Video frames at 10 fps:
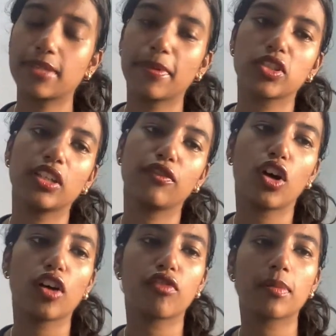especially if
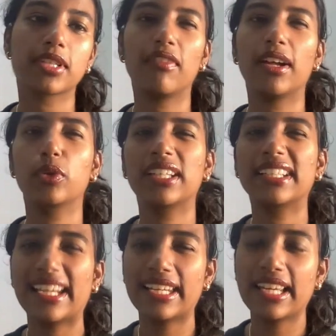you're from someone in the
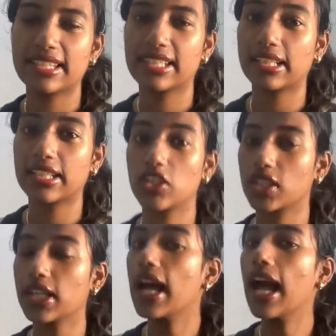Delhi NCR
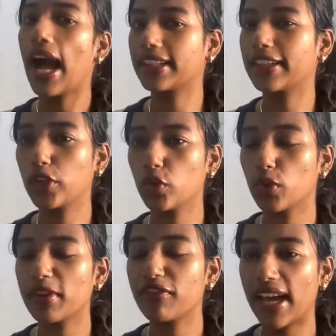region, I think you would
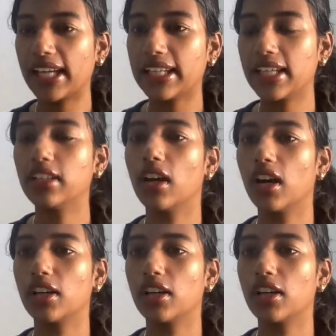be fairly,